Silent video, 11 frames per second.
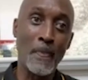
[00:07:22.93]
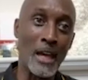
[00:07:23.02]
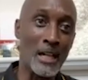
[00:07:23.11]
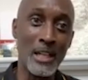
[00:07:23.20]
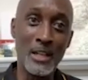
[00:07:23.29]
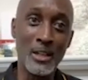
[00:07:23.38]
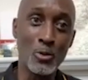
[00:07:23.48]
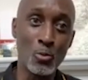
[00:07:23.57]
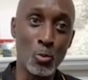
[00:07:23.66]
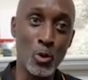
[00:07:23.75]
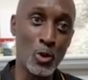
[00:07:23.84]
And then
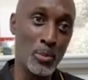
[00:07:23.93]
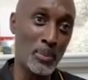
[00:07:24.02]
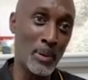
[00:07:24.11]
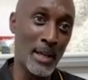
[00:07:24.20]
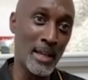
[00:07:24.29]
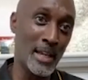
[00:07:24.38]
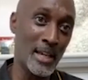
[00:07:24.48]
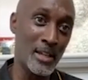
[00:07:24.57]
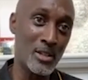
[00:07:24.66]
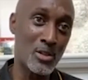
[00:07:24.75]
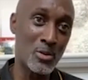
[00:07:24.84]
would you be playing
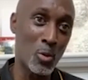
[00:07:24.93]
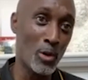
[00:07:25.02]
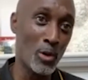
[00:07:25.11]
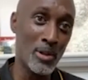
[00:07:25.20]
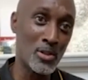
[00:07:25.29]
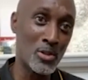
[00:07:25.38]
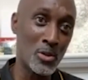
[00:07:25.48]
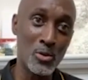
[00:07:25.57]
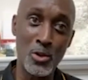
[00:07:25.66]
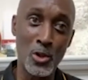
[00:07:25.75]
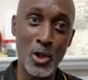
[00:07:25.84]
any tournament soon?
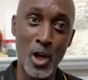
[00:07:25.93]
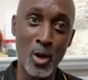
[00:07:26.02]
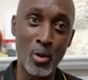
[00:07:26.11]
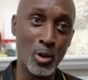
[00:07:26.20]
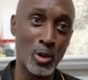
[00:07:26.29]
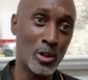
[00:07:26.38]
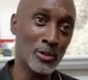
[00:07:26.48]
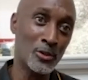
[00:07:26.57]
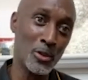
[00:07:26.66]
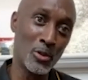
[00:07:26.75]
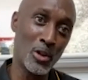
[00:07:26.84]
Do you know, or
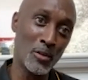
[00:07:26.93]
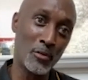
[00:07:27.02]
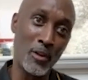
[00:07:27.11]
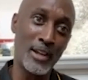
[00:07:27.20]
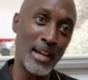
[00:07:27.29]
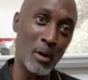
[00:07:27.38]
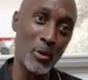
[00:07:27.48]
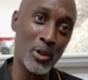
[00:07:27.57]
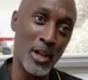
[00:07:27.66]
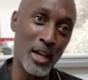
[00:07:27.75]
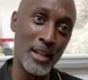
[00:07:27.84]
you're going to find out when
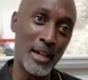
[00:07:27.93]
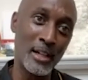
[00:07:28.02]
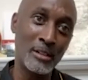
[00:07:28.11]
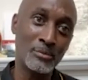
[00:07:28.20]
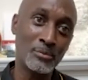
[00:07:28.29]
you get there?